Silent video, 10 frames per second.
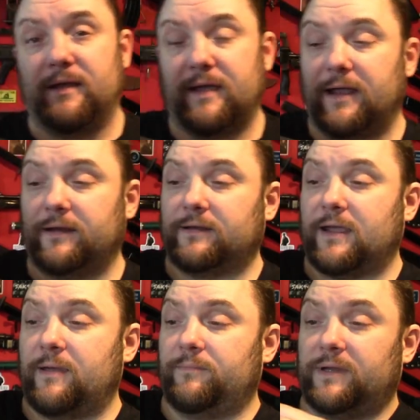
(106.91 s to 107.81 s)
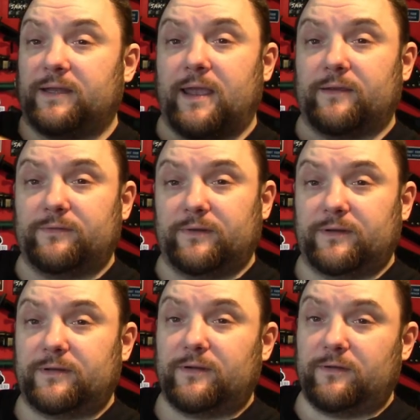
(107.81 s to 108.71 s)
and
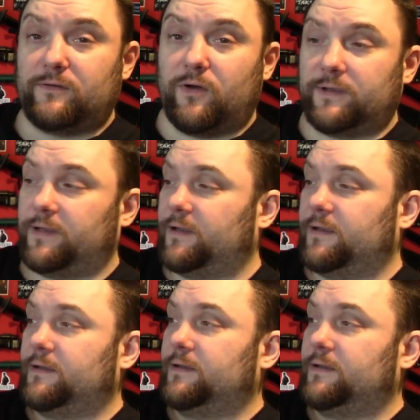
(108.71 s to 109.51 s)
ambidextrous cocking